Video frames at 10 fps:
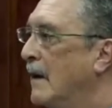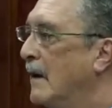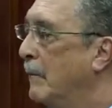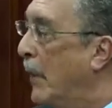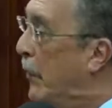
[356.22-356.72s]

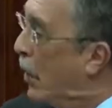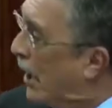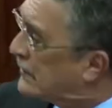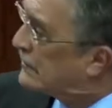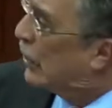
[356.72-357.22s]
But we
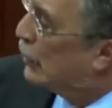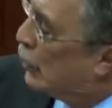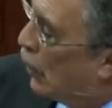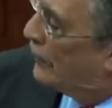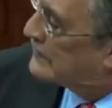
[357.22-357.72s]
also
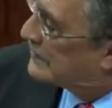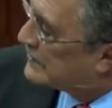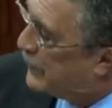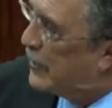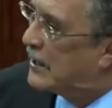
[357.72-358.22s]
know, Mr.
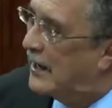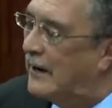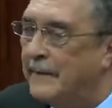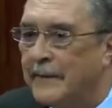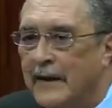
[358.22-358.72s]
Speaker,
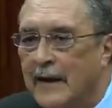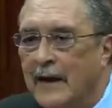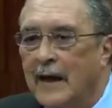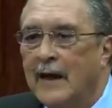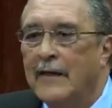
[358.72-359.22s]

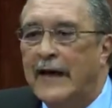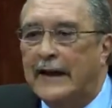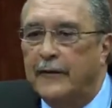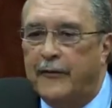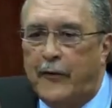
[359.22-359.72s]
that
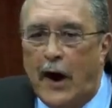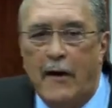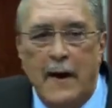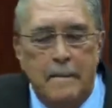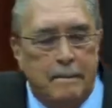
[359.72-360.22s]
the
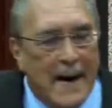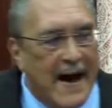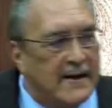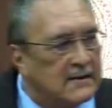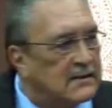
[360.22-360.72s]
foreign
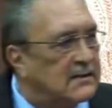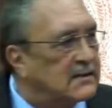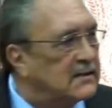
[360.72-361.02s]
banks